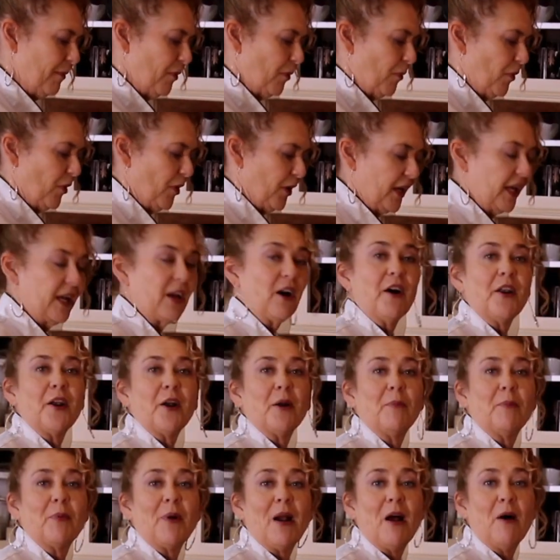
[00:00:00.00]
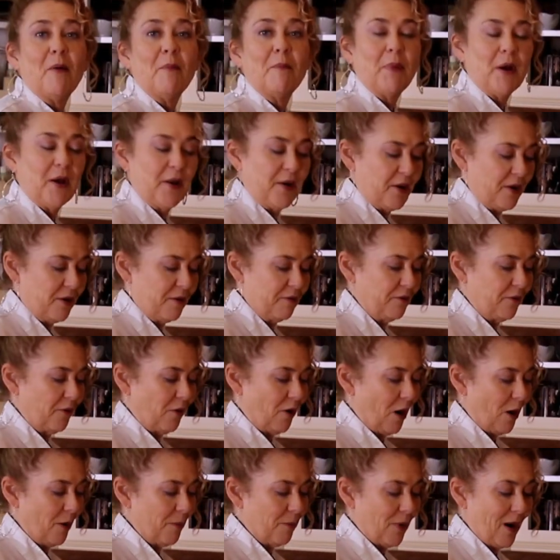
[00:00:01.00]
we're working on our brown butter for
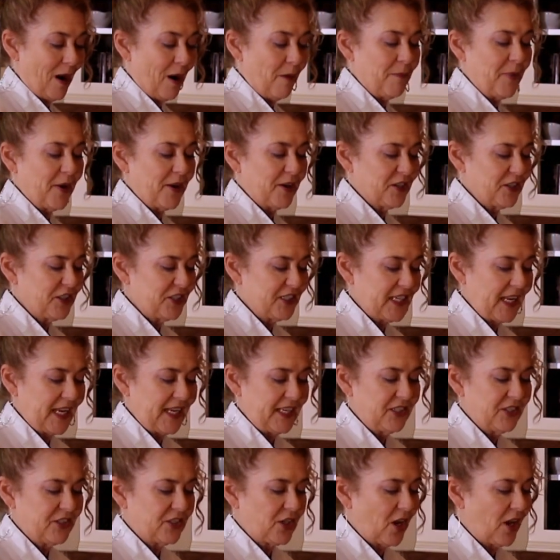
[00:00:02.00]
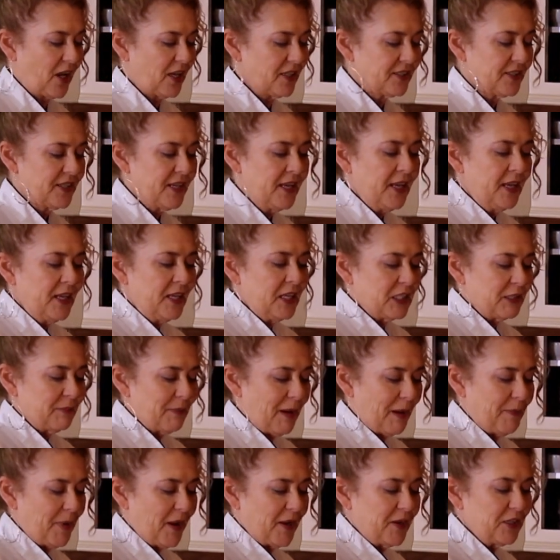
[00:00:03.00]
our brown butter sage sauce. So
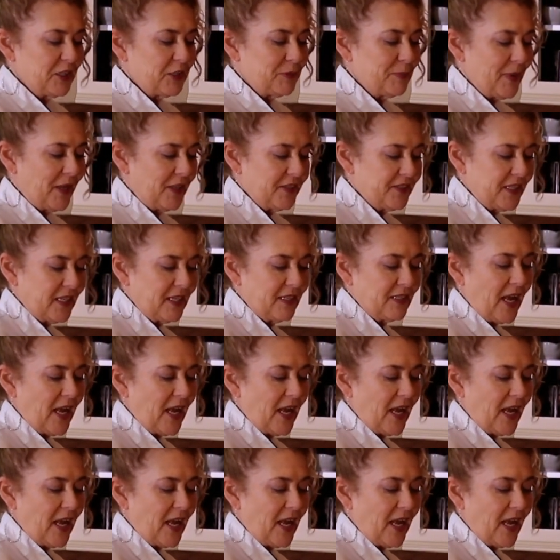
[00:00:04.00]
my butter's melting